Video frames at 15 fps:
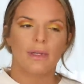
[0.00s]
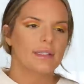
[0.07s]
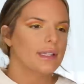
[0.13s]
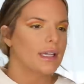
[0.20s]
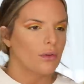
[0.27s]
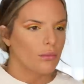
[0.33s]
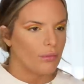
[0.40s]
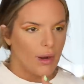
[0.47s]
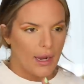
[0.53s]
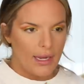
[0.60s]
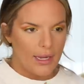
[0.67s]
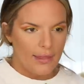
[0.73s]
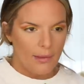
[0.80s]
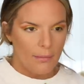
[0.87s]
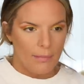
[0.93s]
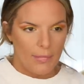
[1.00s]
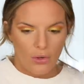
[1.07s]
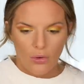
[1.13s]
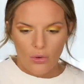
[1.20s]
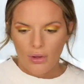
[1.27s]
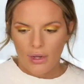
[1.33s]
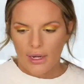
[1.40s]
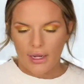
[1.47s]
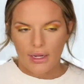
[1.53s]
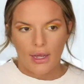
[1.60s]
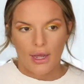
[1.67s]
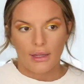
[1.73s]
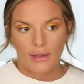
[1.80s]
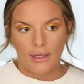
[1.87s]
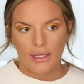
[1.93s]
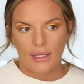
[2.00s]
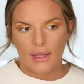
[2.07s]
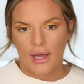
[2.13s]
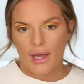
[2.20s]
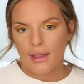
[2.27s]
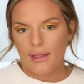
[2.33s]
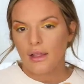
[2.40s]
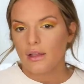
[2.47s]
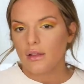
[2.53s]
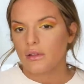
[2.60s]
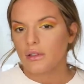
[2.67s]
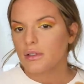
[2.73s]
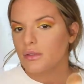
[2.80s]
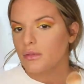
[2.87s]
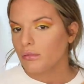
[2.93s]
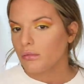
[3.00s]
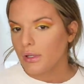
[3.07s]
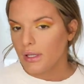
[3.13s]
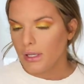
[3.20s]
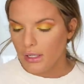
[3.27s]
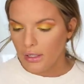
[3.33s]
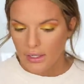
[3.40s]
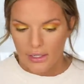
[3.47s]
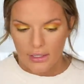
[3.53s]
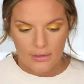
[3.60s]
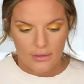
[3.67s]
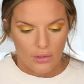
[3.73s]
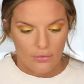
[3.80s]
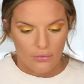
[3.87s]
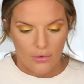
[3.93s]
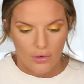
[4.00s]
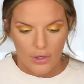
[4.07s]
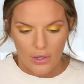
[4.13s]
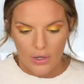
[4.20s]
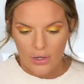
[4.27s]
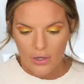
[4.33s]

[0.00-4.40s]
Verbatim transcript: It's like right in the middle and I, I like that. I think it looks really good so far.